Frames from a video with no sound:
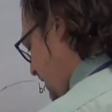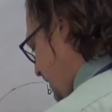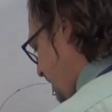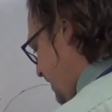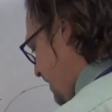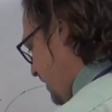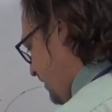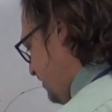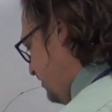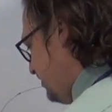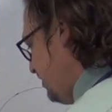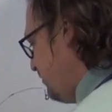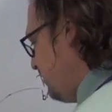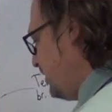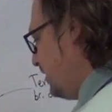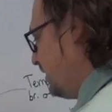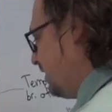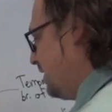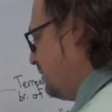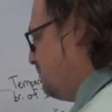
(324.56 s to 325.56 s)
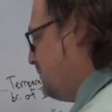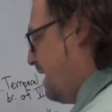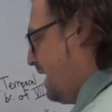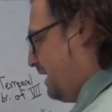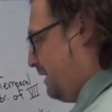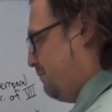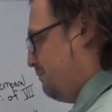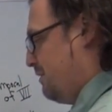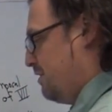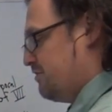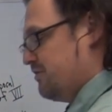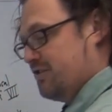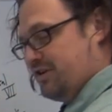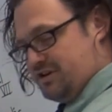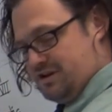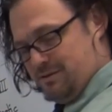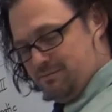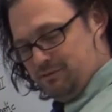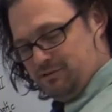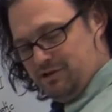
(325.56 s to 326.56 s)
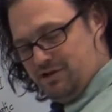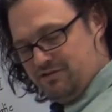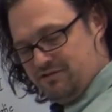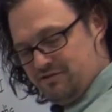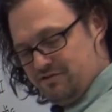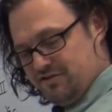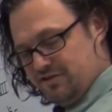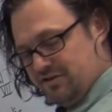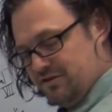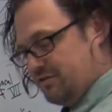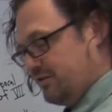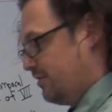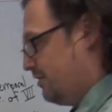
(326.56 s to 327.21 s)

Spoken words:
Now I said we're going to come back and mention a couple others.